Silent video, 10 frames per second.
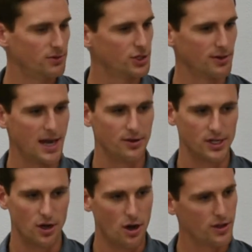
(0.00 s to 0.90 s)

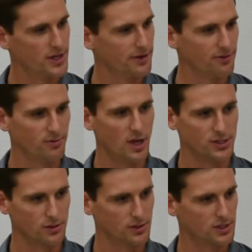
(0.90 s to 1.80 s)
surrounding all the different
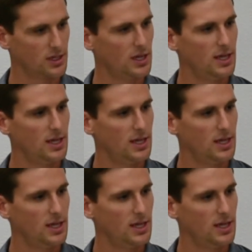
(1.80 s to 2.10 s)
muscles,